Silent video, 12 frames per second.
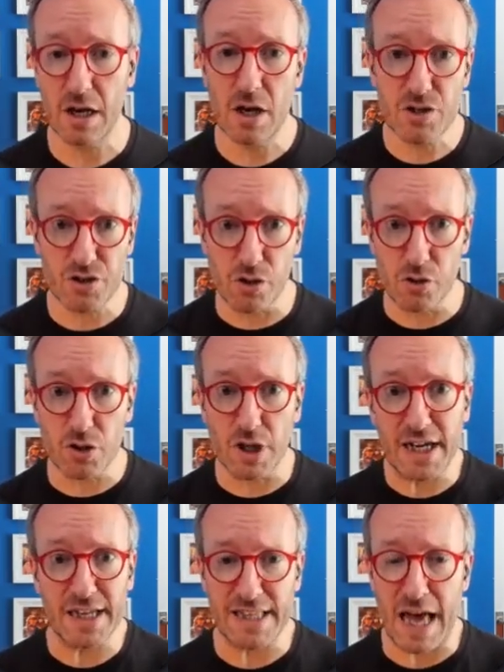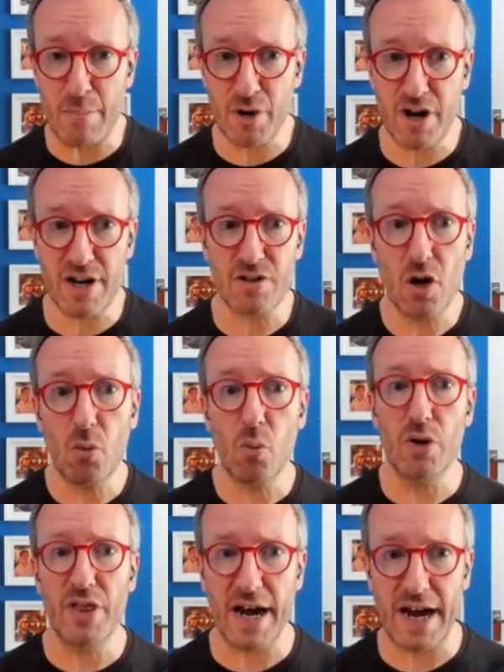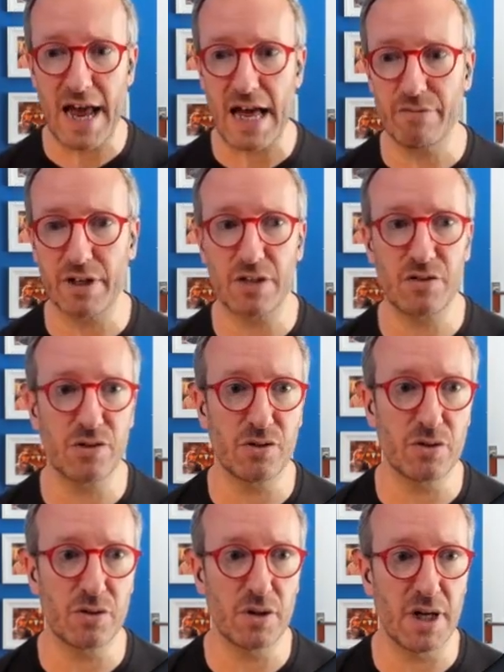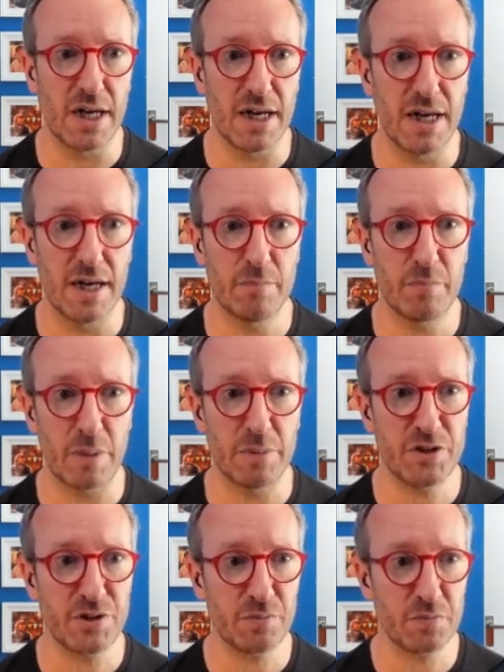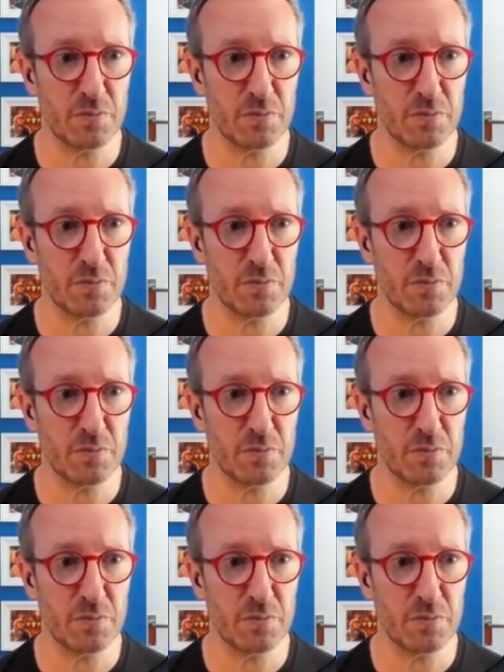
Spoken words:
So you can collaborate without having to publish.